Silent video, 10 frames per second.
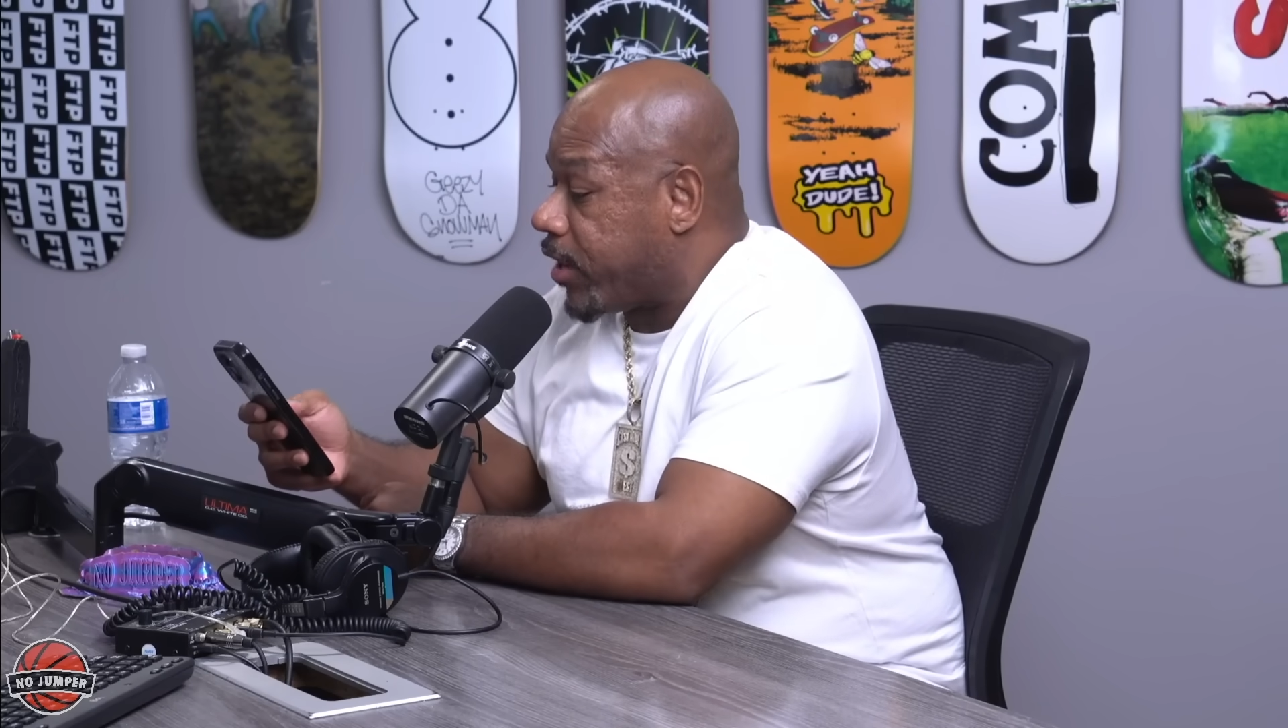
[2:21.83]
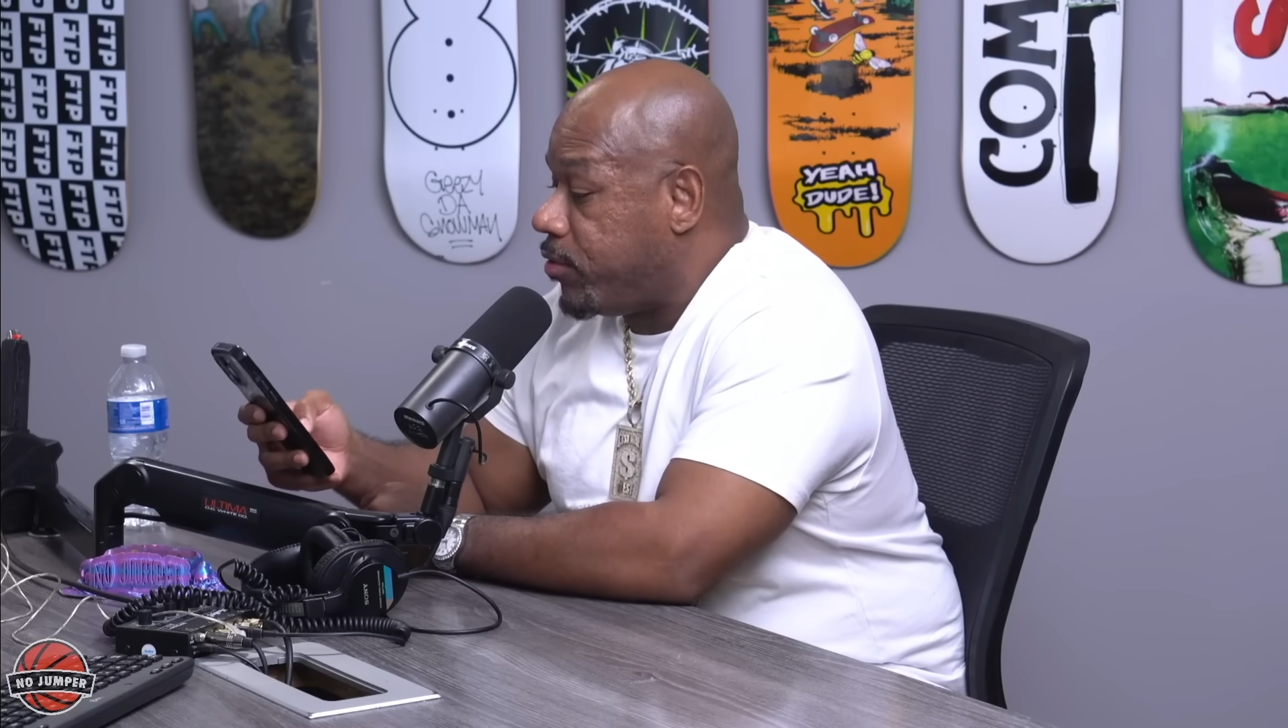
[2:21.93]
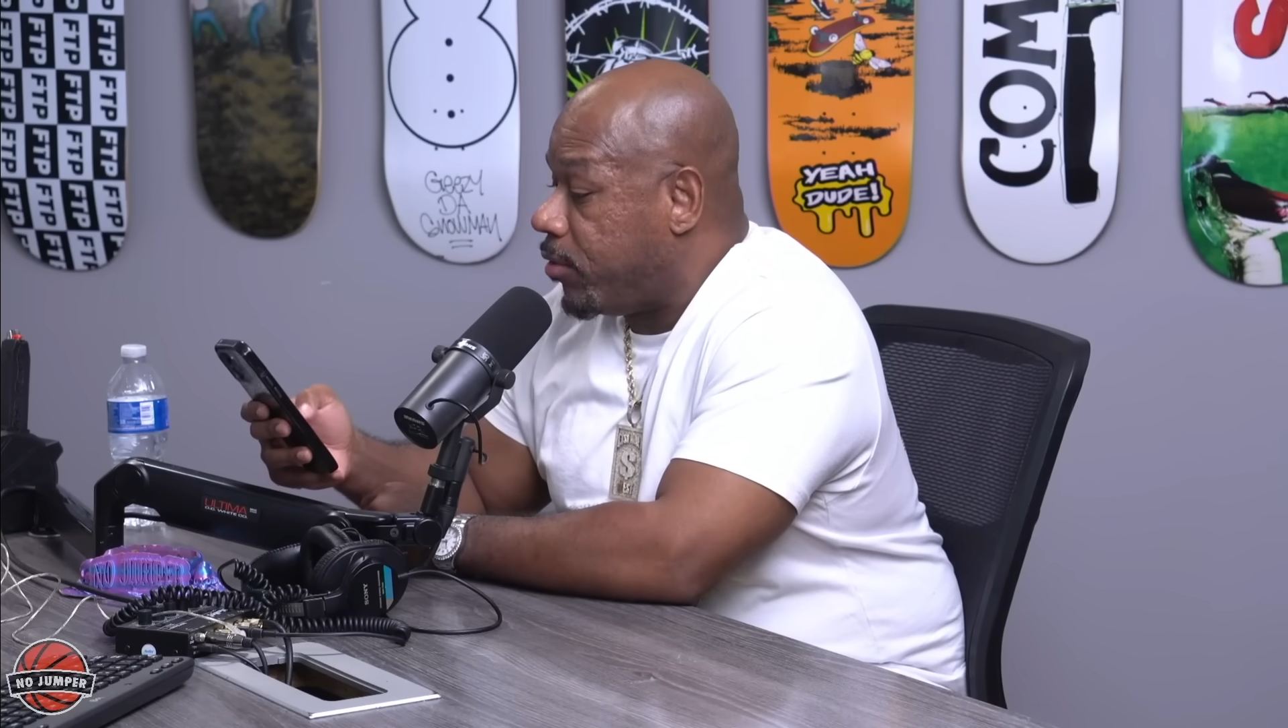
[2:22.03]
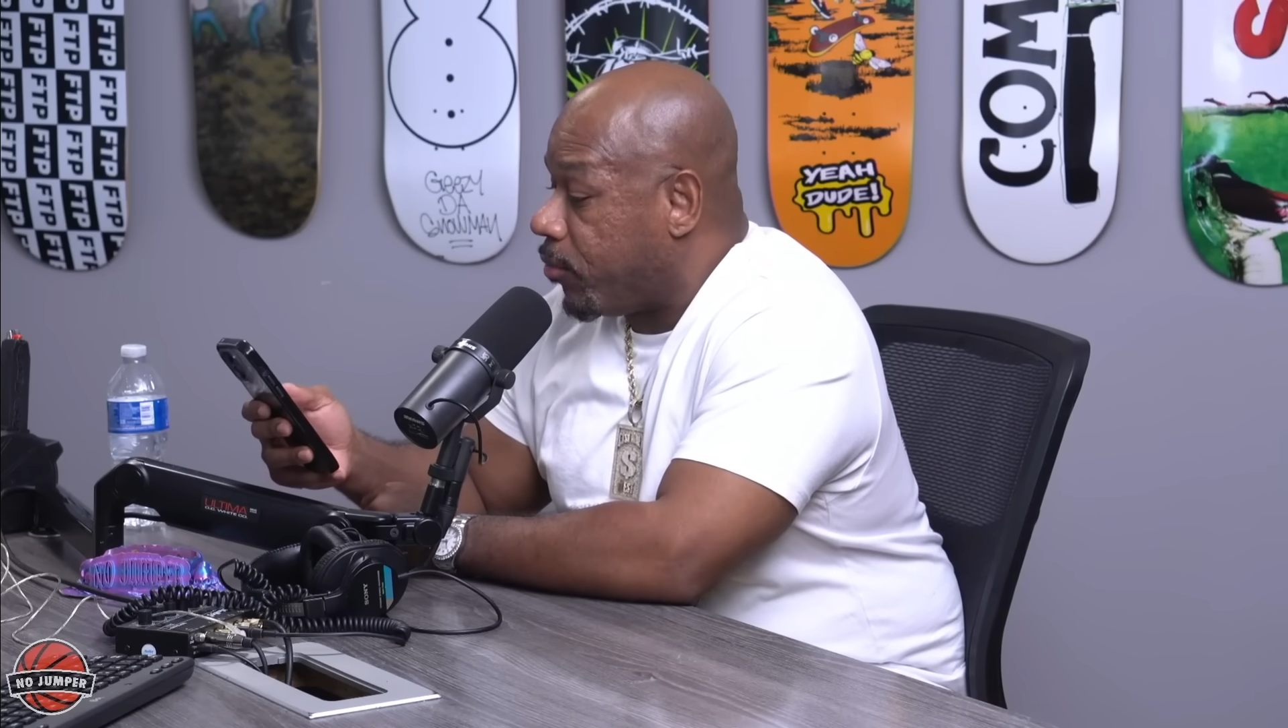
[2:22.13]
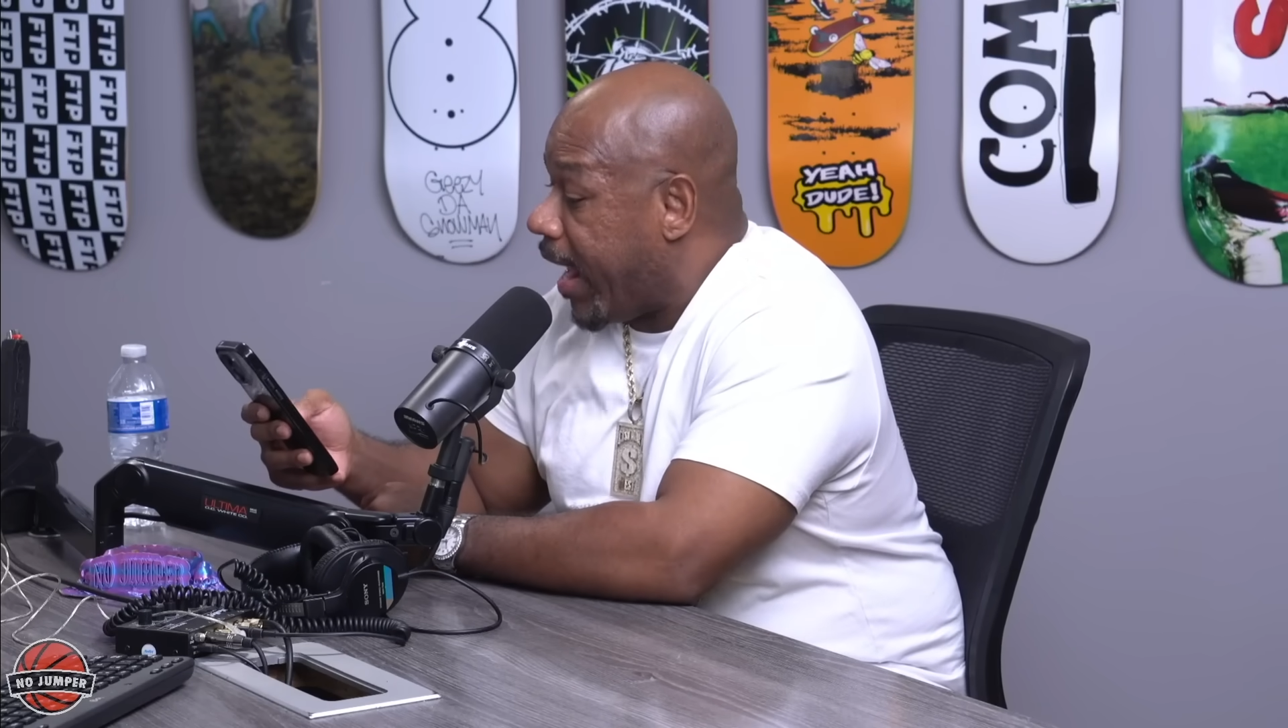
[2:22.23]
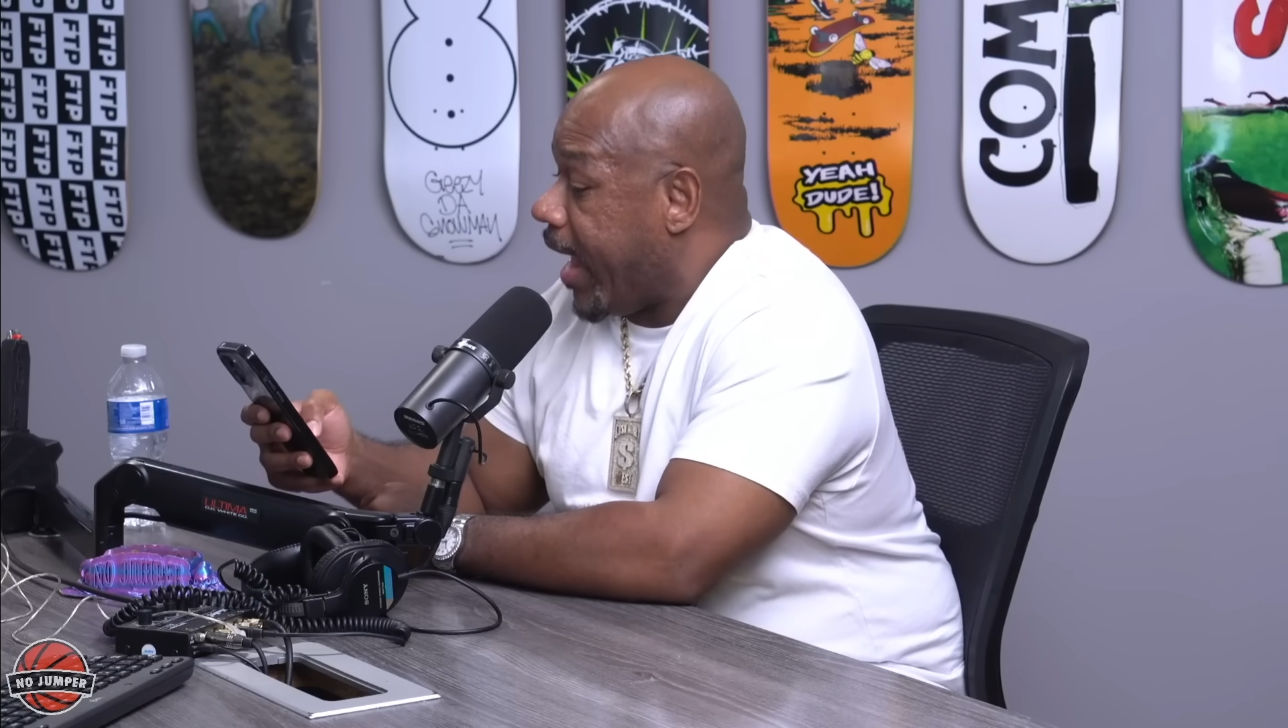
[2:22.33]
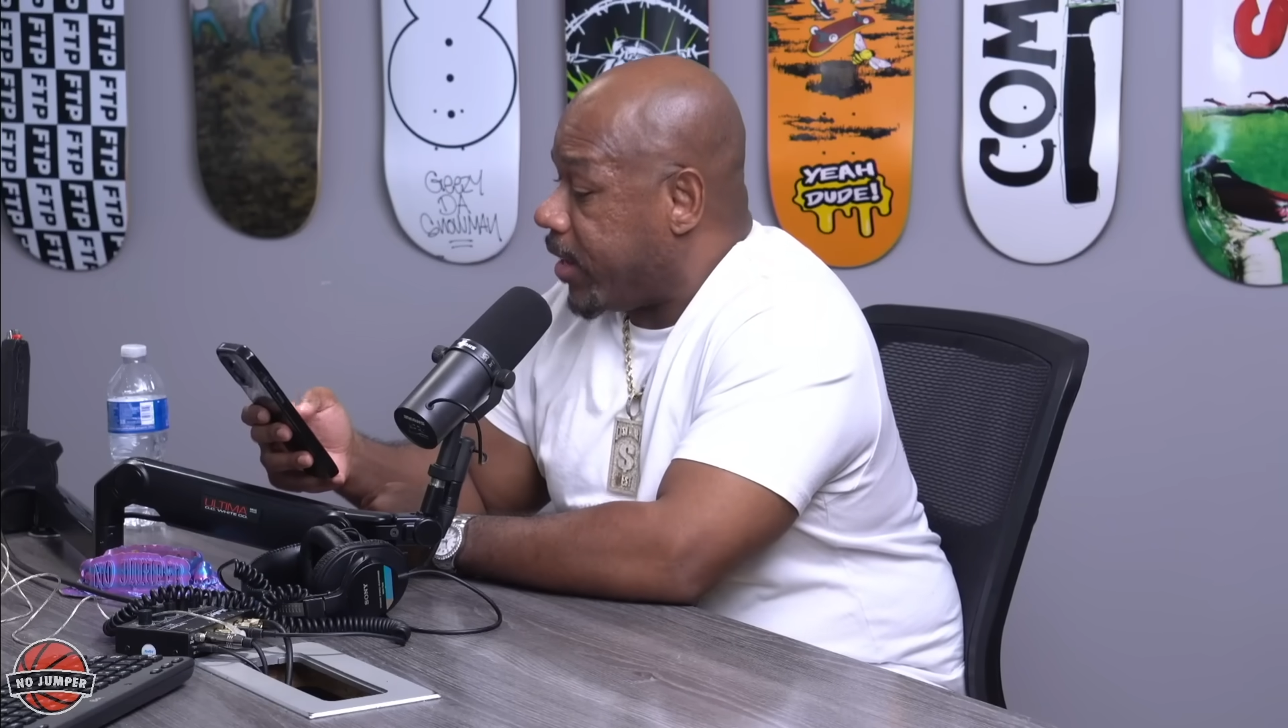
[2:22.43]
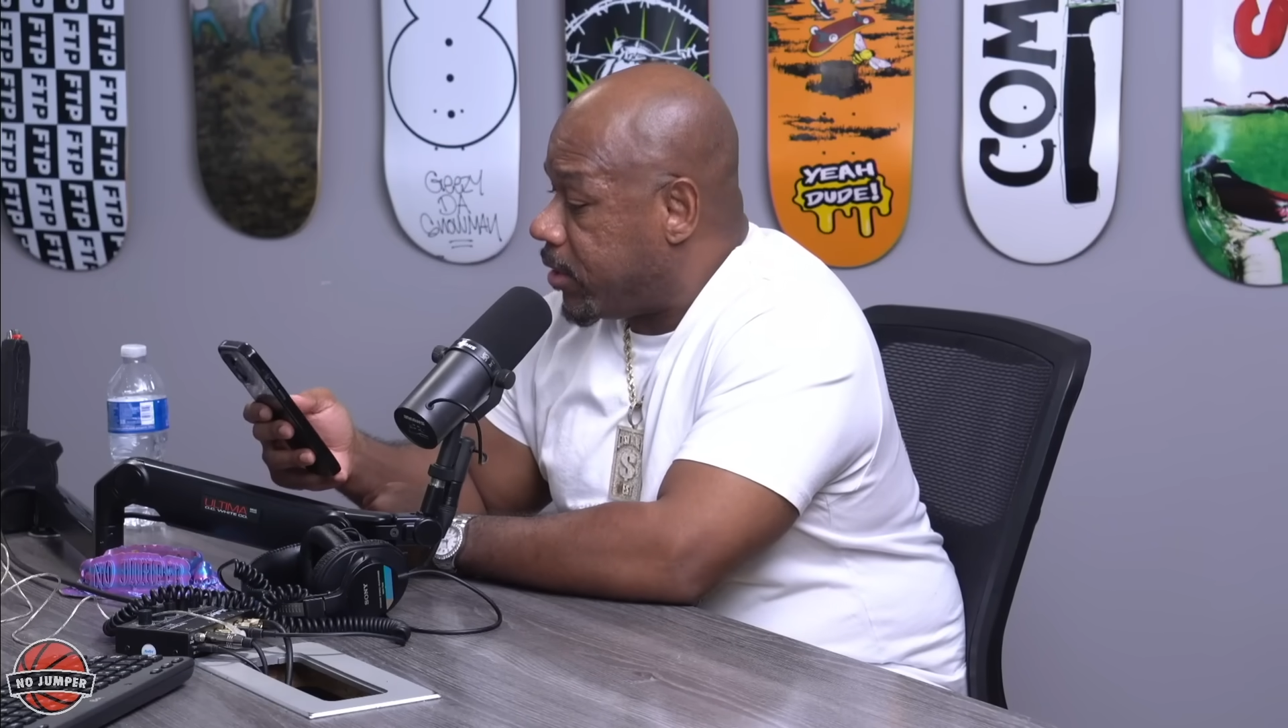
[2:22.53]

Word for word: you a rat.